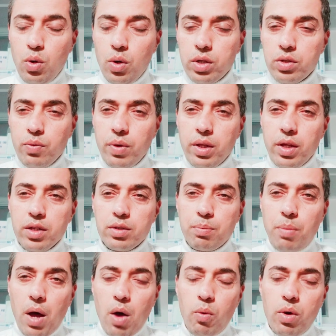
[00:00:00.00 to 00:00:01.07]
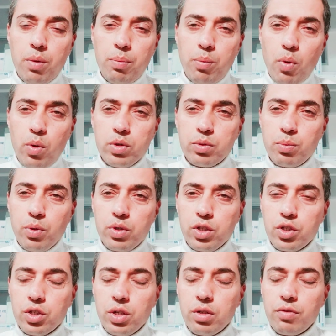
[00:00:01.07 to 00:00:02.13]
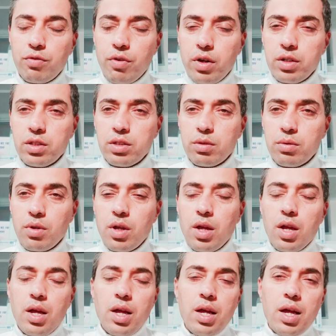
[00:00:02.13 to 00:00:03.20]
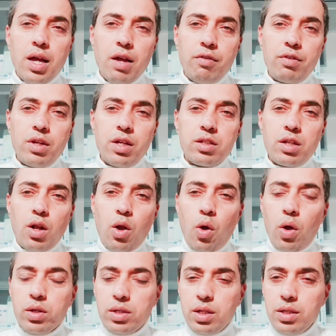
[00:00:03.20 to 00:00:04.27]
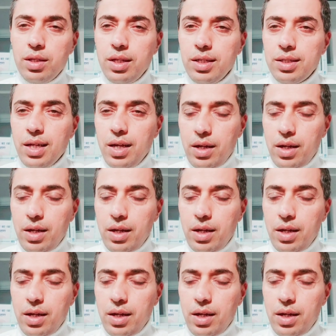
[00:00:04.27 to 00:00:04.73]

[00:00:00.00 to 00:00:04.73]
looks whether it's power post position funds if there is a loss in these